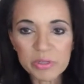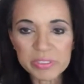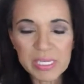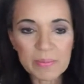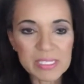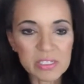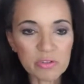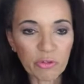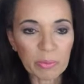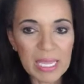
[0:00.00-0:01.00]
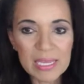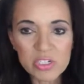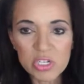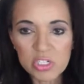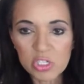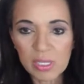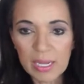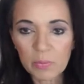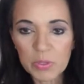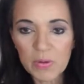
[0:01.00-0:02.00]
You'll see a message from Angie and she'll
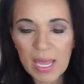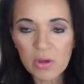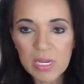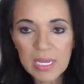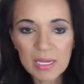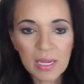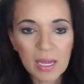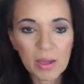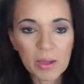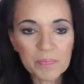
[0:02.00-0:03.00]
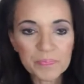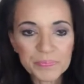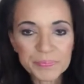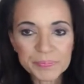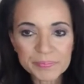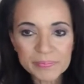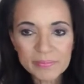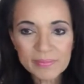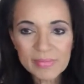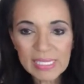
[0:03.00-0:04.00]
help you out and
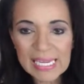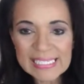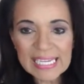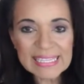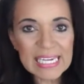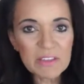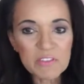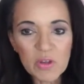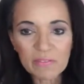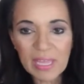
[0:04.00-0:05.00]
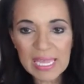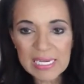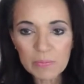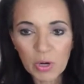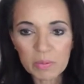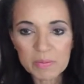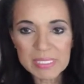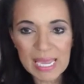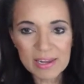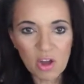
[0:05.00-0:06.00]
get that if you have any problems
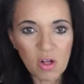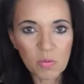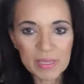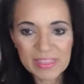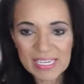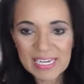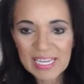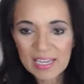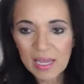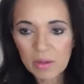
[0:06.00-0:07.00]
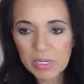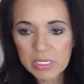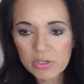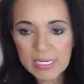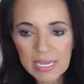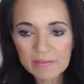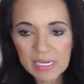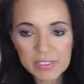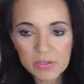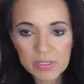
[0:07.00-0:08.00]
at all with it. And you can have that
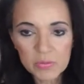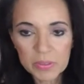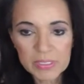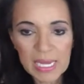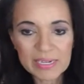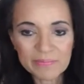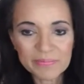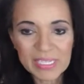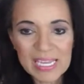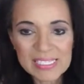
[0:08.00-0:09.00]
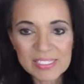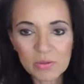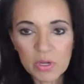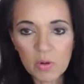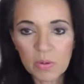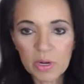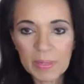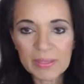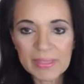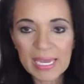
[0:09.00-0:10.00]
as soon as we're done, guys. So don't worry
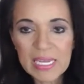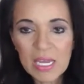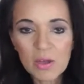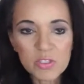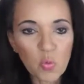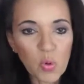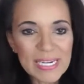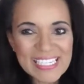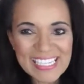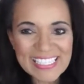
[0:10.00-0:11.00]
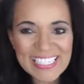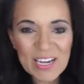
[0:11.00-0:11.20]
about that. So what is it?